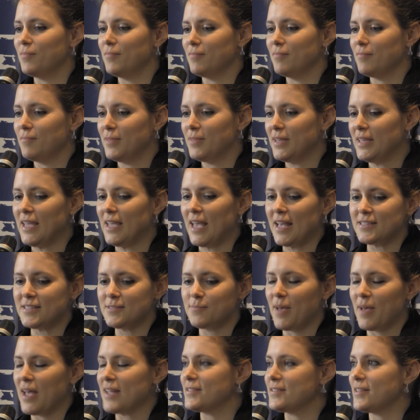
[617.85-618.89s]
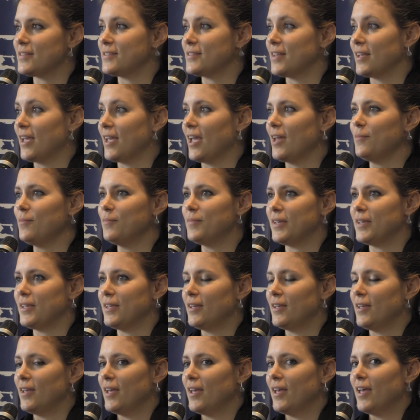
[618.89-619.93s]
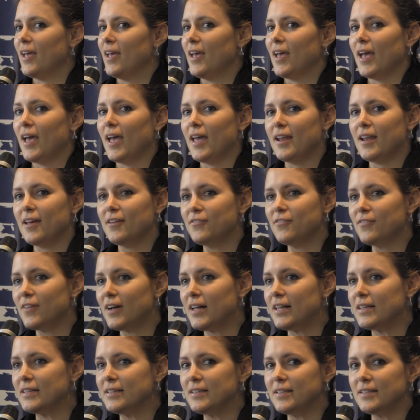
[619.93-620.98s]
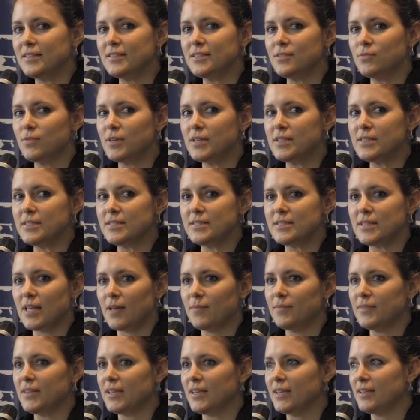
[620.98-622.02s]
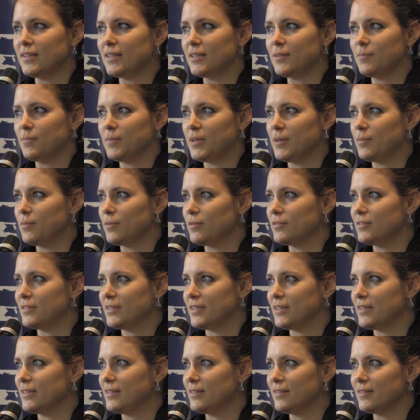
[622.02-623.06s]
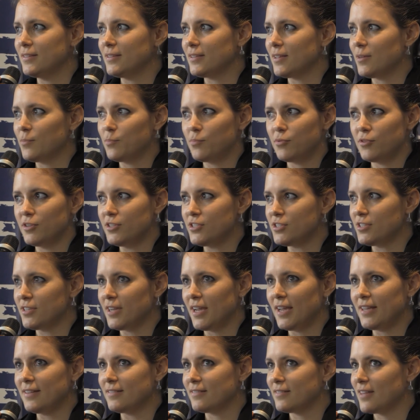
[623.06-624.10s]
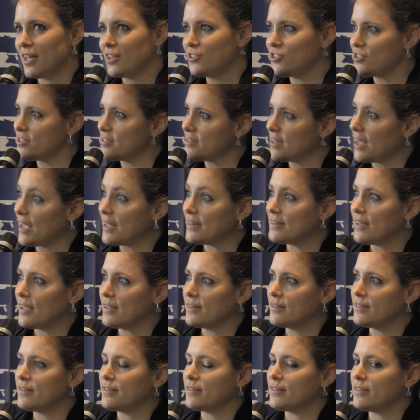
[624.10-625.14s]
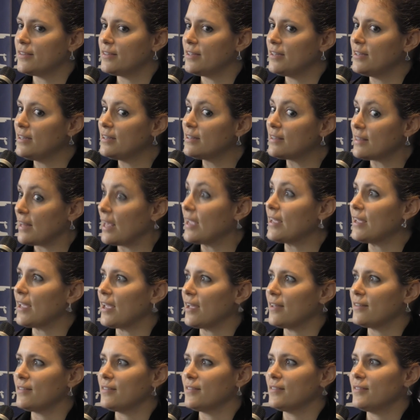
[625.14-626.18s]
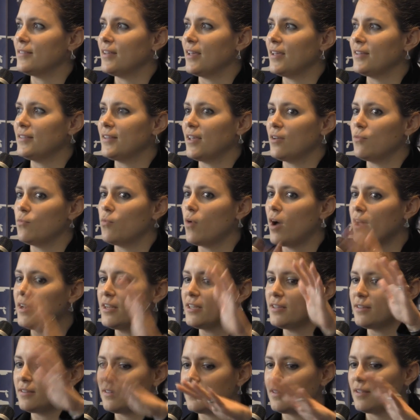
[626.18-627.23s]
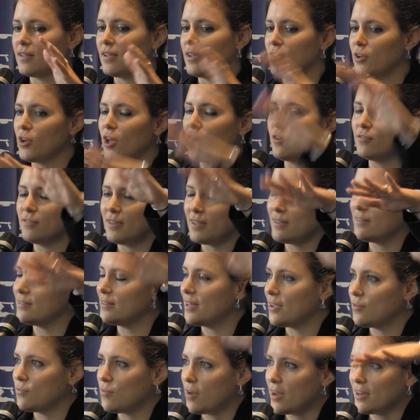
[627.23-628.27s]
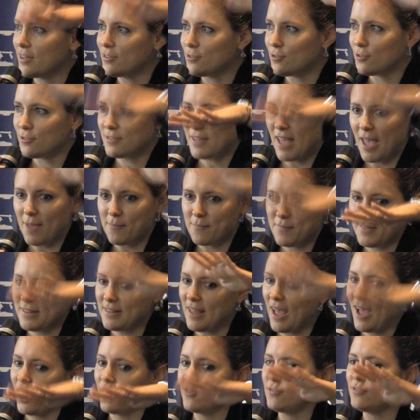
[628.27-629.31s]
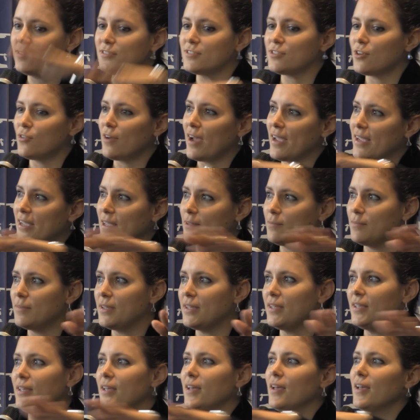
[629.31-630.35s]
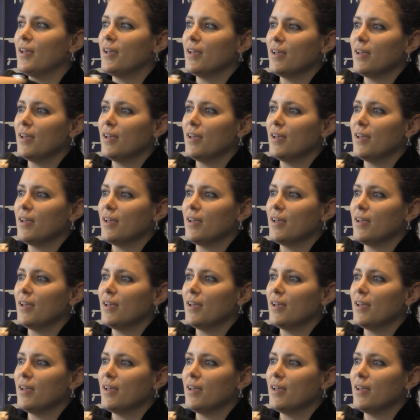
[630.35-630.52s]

be as fast as I can be. And I felt this was something that people didn't appreciate. Not just that, they didn't like it. They wanted, they wanted to tap me down so I can be